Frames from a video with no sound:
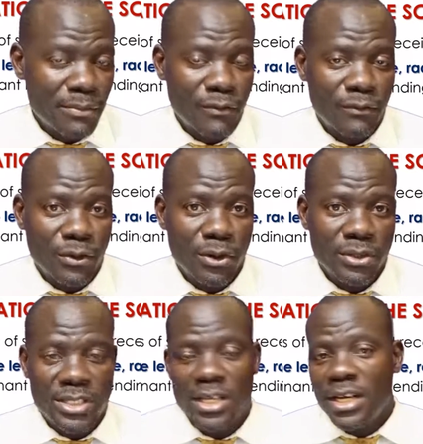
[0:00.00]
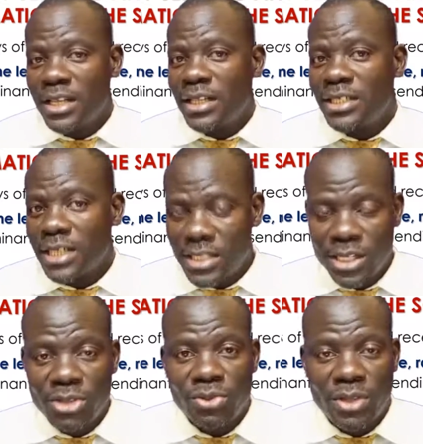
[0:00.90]
type of clothes, they
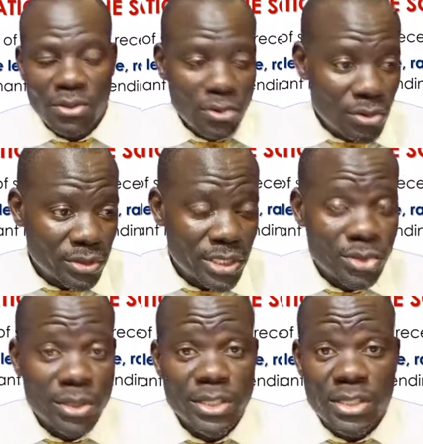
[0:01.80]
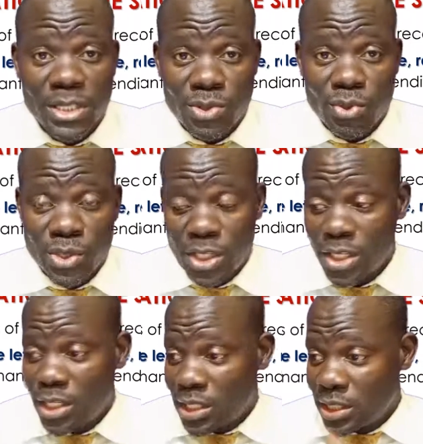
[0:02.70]
just tell you that, oh, this one is a
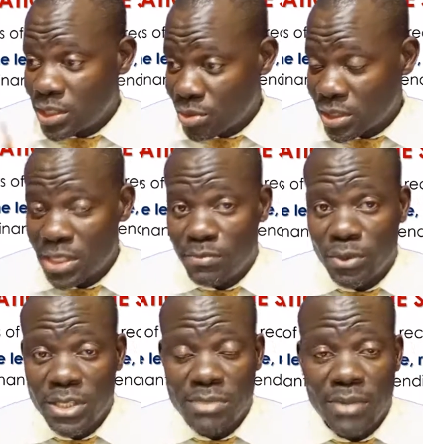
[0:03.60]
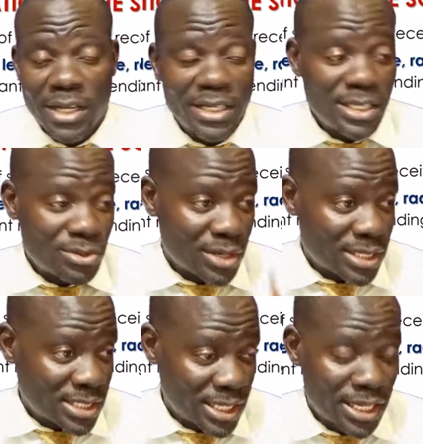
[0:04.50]
soldier, this one is a policeman, this
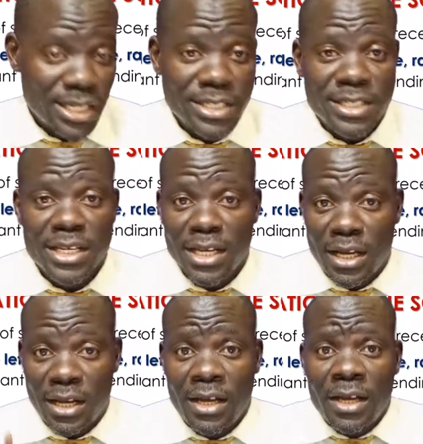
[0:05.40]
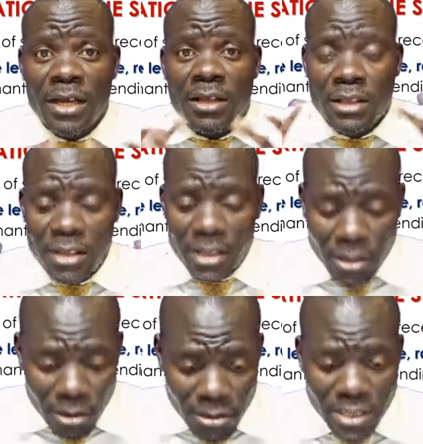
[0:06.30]
one is a nurse.
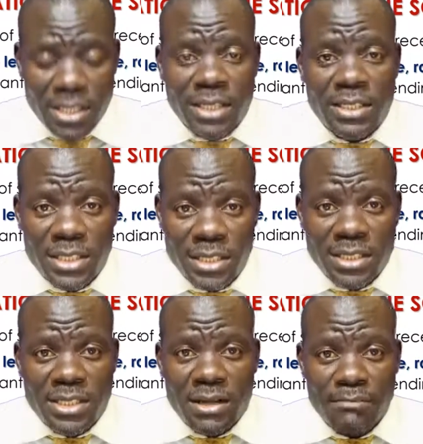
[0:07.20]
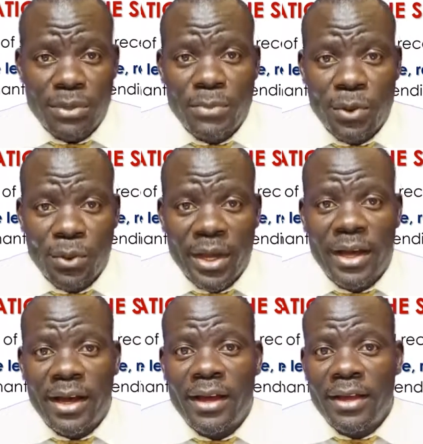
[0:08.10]
The clothes that some people
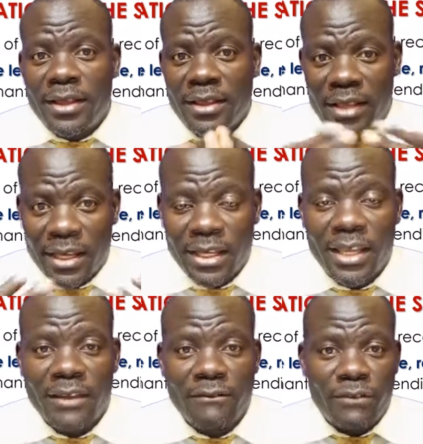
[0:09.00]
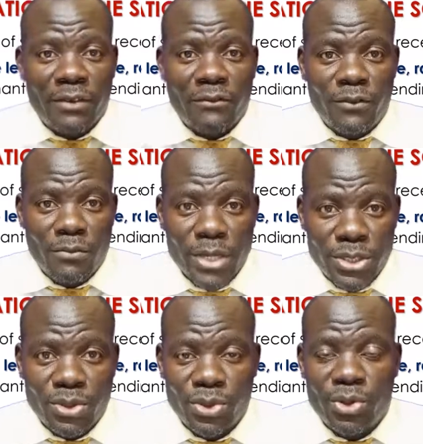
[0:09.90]
wear, they give
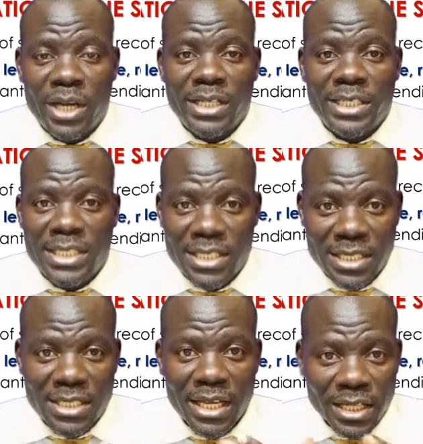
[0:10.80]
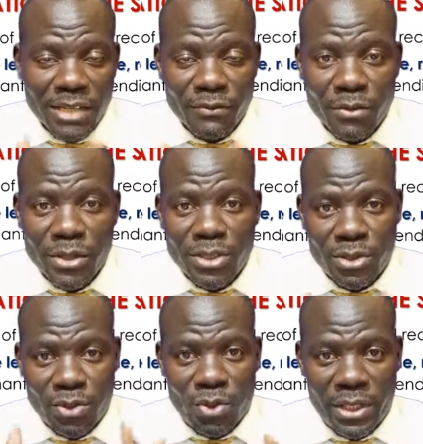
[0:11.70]
information. You can send
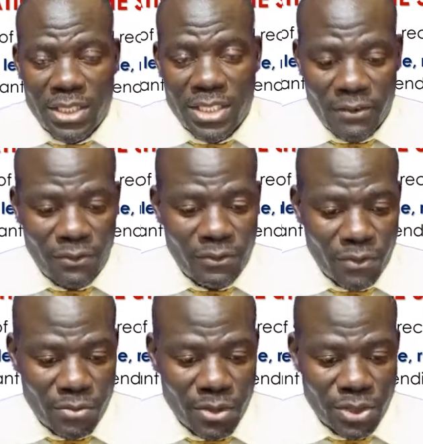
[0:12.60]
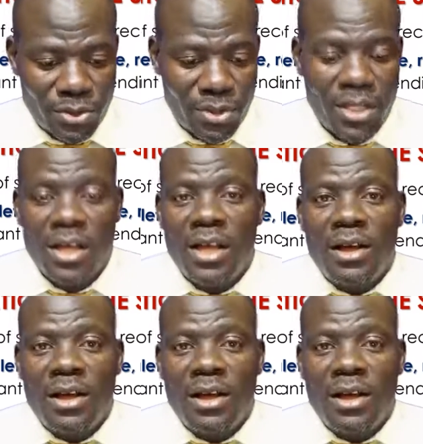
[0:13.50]
information or receive information.